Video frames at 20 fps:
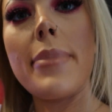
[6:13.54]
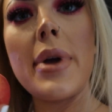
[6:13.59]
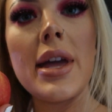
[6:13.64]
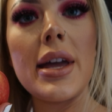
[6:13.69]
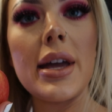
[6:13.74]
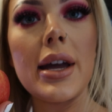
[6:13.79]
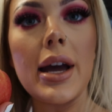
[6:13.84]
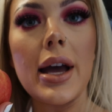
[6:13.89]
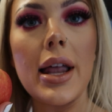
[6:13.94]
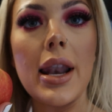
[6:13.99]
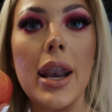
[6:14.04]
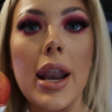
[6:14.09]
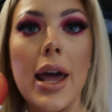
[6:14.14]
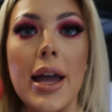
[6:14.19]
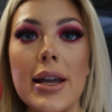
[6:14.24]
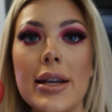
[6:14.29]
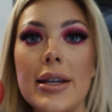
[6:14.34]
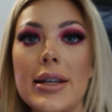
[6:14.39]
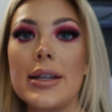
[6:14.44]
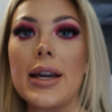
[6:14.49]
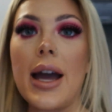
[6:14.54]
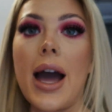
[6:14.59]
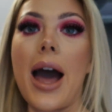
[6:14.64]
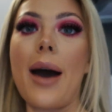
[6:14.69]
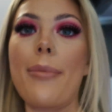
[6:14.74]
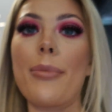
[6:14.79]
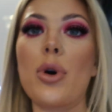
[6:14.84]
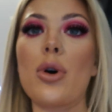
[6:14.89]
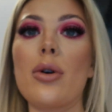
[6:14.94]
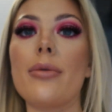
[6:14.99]
Pink Lady
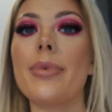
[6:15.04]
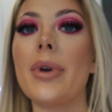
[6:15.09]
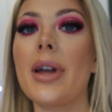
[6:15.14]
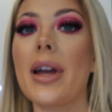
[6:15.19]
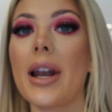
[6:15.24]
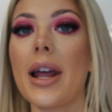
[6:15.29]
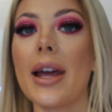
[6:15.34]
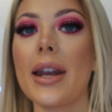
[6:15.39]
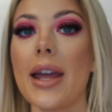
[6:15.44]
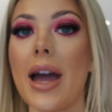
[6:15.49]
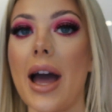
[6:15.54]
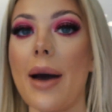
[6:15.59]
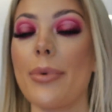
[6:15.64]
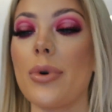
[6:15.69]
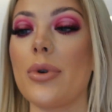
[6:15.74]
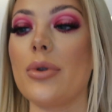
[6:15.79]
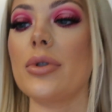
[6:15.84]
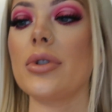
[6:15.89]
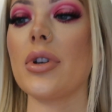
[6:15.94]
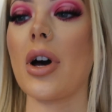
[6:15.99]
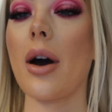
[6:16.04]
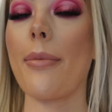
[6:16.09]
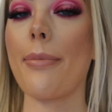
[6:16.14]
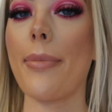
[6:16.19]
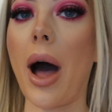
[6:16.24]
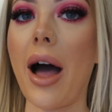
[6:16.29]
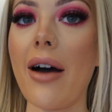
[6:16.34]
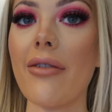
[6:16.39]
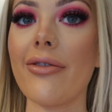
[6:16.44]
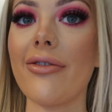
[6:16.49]
apple. Pink Lady apples are
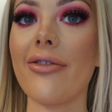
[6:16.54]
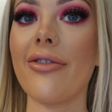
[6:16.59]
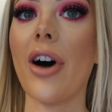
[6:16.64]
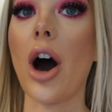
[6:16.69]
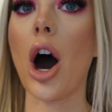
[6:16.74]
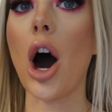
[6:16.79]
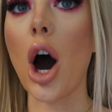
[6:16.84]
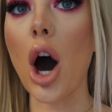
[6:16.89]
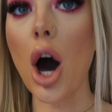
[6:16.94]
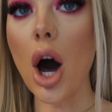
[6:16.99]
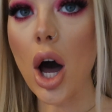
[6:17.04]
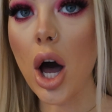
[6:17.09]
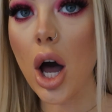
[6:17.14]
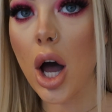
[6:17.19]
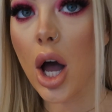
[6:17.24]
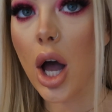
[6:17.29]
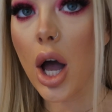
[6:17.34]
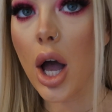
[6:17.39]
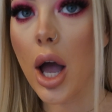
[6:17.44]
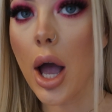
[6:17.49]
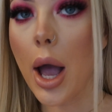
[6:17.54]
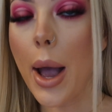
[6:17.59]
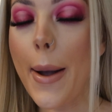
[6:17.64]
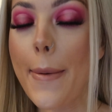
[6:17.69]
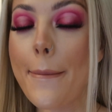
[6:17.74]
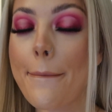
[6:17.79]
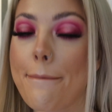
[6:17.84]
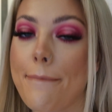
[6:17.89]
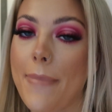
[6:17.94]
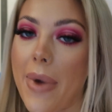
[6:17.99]
by far
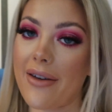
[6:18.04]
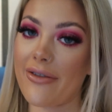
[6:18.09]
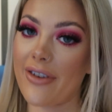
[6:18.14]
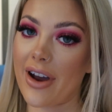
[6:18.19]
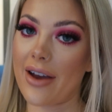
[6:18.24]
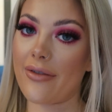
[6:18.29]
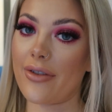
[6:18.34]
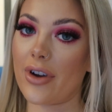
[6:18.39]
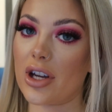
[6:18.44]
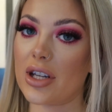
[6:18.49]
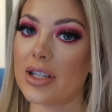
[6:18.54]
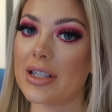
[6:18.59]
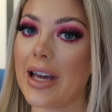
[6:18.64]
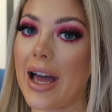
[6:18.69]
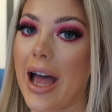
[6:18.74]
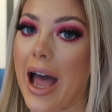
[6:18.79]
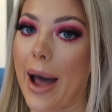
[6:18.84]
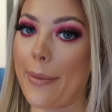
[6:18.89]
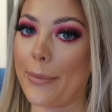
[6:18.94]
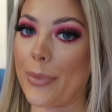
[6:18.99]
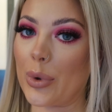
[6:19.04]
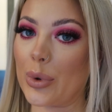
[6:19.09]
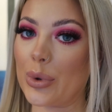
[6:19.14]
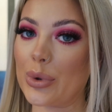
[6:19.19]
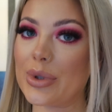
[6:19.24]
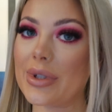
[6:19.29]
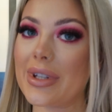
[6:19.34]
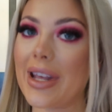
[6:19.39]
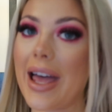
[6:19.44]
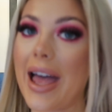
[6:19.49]
my favourite apples.